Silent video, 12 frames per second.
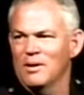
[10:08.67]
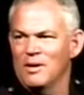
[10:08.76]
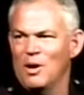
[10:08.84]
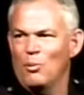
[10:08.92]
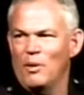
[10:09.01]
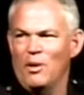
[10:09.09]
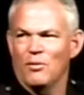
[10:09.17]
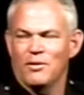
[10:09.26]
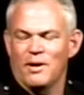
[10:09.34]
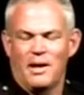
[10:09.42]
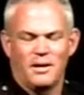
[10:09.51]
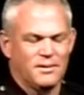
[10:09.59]
help out with
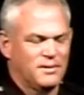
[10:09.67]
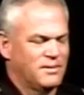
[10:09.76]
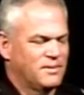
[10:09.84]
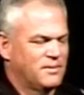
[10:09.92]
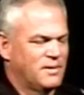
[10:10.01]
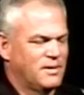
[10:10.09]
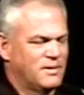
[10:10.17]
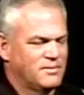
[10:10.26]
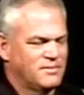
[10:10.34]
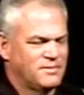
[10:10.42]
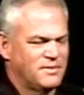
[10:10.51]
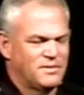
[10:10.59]
that, and uh,
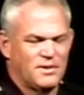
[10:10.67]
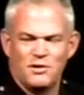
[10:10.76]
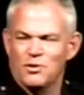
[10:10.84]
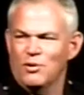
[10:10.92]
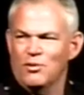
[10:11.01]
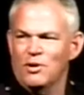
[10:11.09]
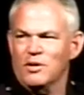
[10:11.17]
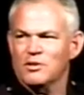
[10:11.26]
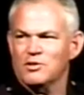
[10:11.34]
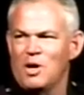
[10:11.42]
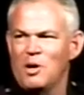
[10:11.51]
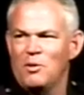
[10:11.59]
they do a really good
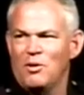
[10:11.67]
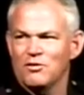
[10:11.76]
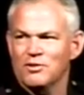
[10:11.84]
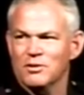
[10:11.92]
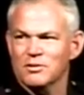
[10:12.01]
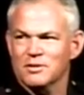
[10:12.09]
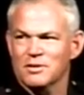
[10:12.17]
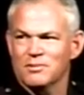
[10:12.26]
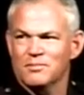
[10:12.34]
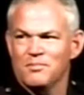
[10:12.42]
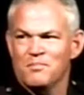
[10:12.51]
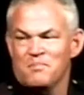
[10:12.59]
job also. So
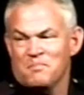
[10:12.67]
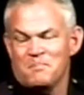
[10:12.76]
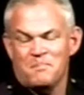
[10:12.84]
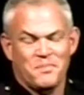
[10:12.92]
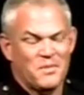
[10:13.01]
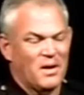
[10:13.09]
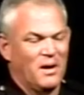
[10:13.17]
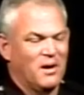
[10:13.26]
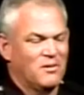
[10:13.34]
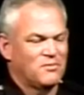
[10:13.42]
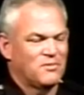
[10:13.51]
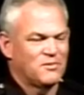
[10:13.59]
uh,
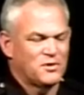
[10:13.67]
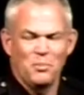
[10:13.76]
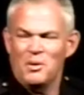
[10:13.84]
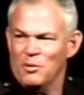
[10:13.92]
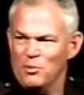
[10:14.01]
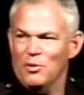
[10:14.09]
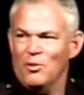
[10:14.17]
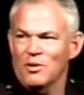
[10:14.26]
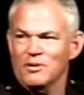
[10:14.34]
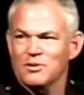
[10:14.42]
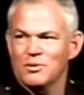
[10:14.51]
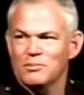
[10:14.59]
somebody be
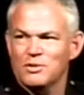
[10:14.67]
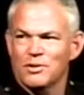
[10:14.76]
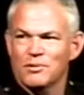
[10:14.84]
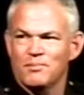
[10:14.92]
willing to, I'm sure.